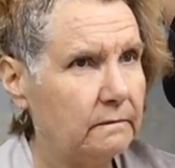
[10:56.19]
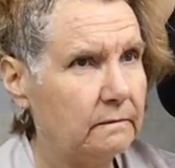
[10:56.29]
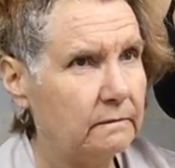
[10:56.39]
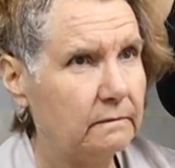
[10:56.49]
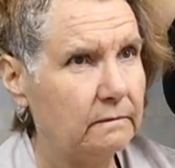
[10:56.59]

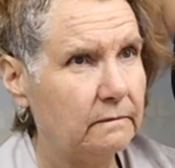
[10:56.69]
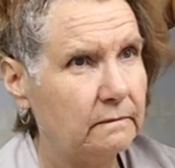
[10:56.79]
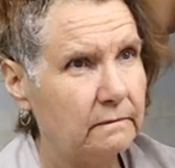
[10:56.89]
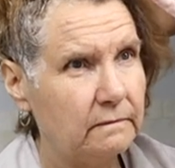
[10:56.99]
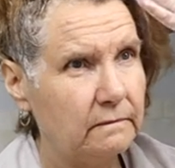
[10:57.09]

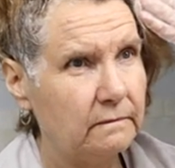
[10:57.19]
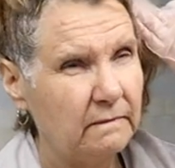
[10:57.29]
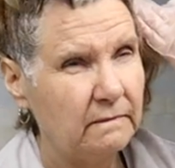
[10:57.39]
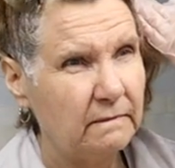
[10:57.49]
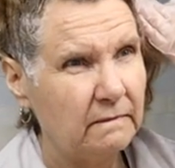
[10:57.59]

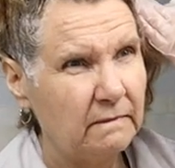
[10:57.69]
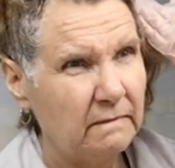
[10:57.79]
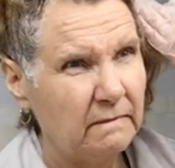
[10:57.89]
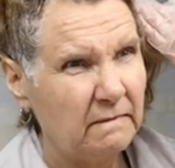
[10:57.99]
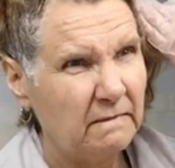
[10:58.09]

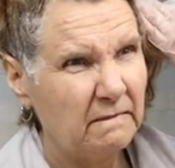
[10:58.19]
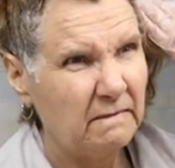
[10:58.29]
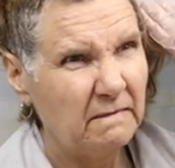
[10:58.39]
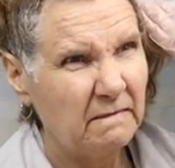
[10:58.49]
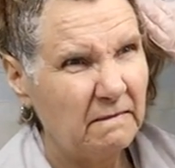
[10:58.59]

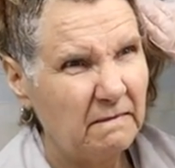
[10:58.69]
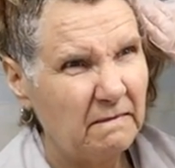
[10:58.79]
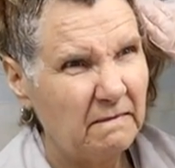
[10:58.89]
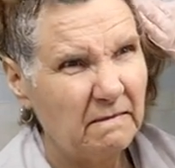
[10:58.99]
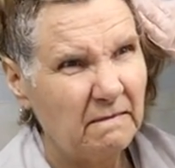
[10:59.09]

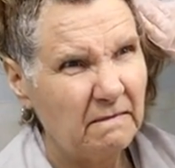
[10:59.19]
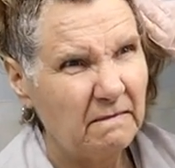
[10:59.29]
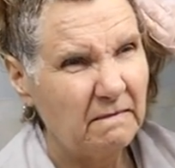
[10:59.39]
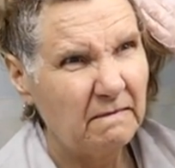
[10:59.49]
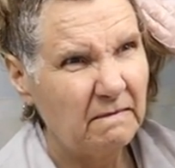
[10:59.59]

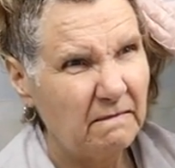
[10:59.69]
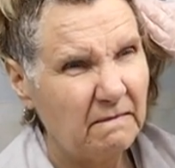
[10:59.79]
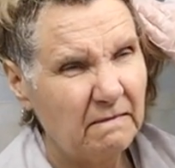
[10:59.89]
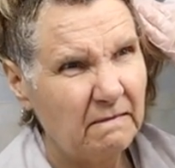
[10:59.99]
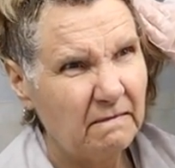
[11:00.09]
No words are spoken by the person on screen.